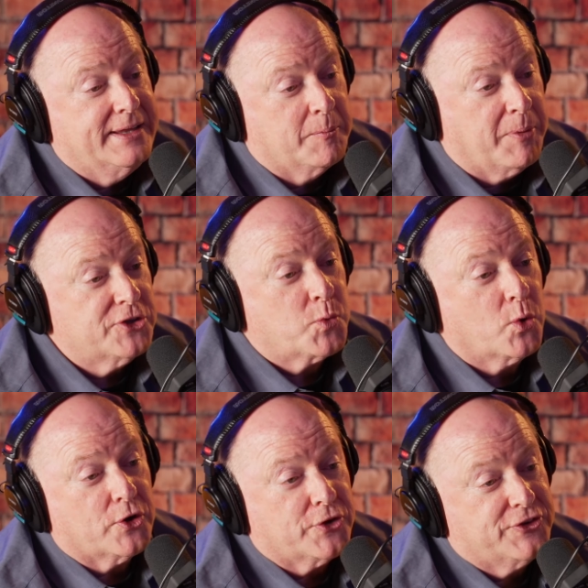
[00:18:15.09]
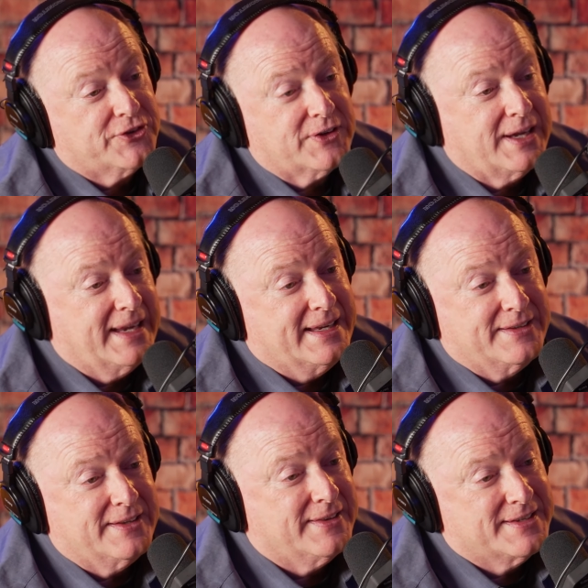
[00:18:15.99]
The buzzwords
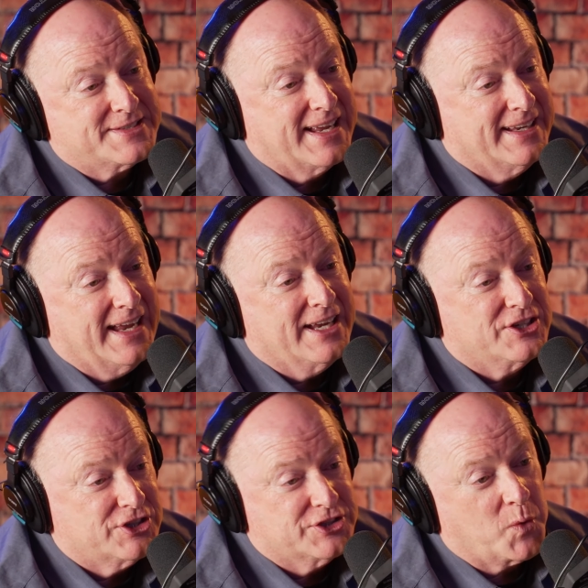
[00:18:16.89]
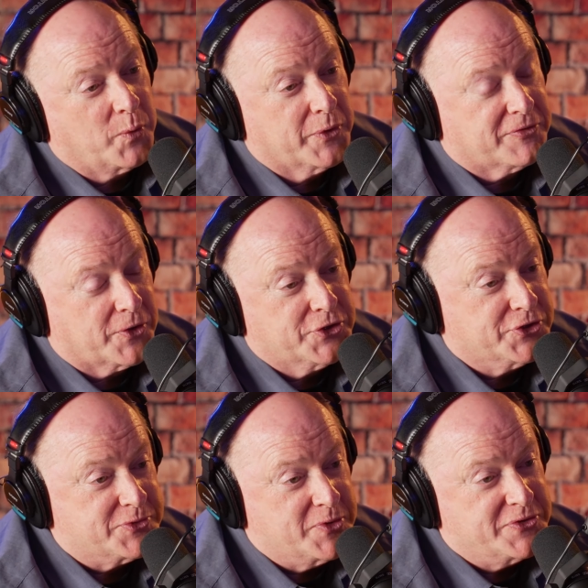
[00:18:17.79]
in this day and age is what we refer to
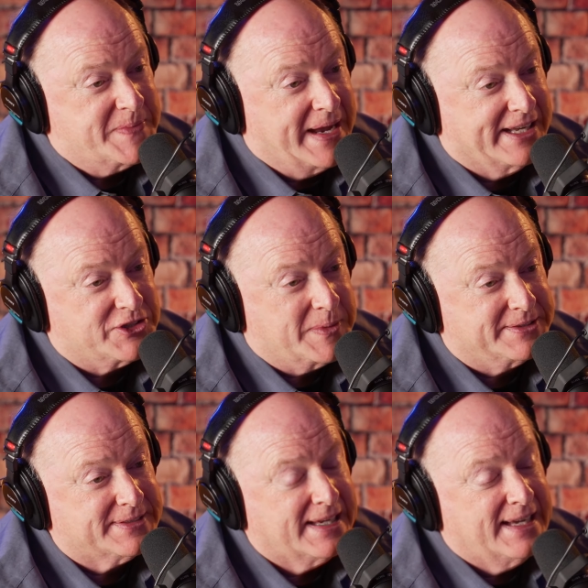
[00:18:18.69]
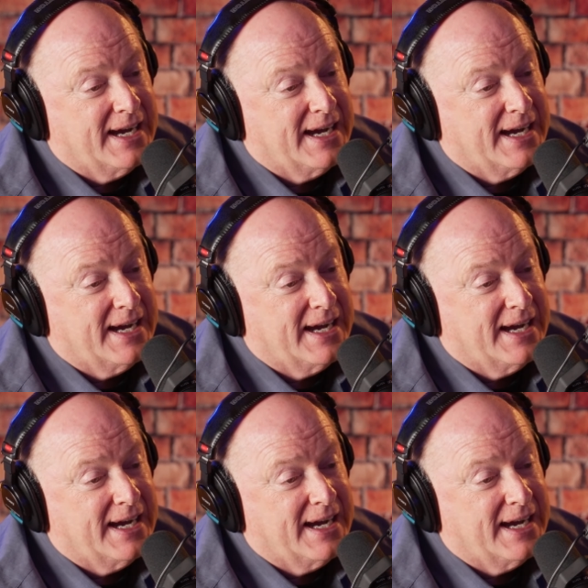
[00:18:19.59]
as moves management.